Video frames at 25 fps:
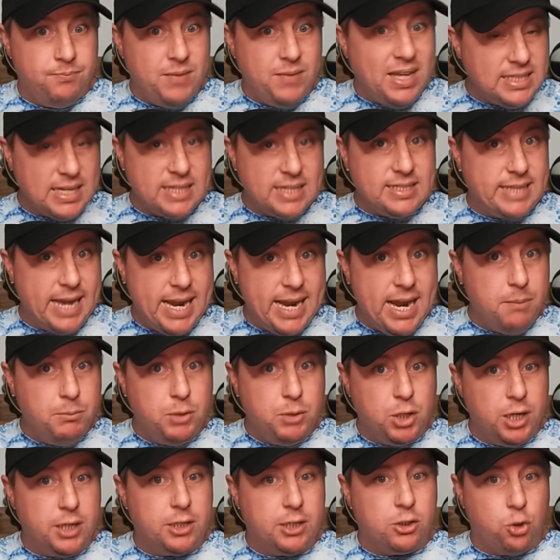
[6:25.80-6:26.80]
That's a damn
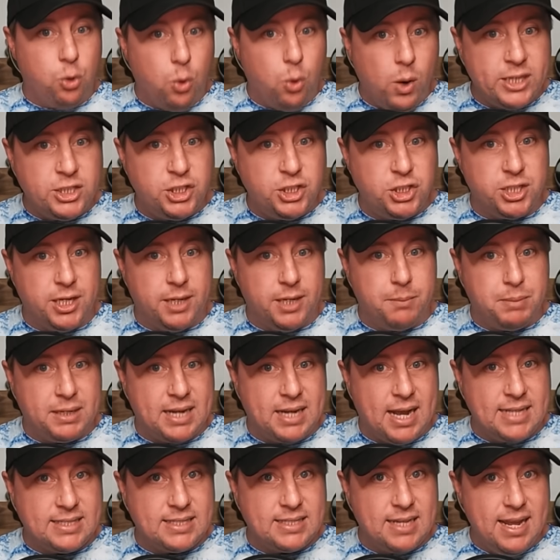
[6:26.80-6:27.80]
good question
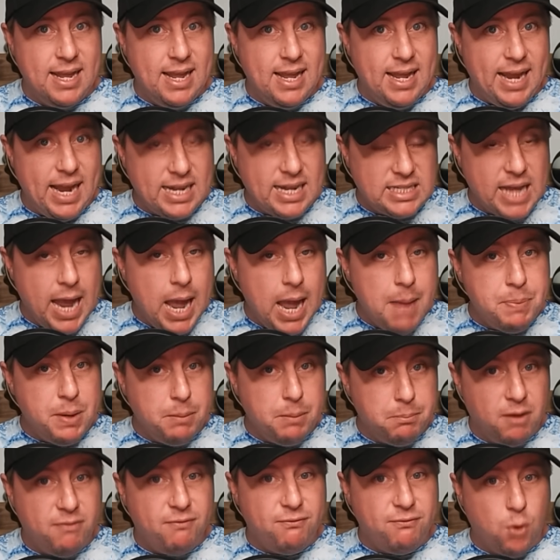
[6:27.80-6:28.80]
because it's
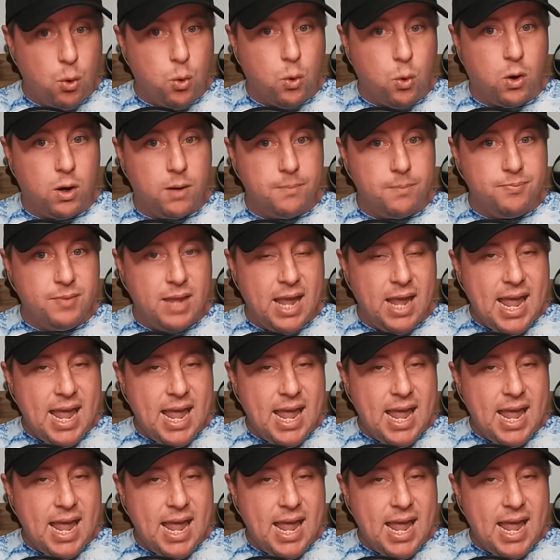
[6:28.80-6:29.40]
happened before.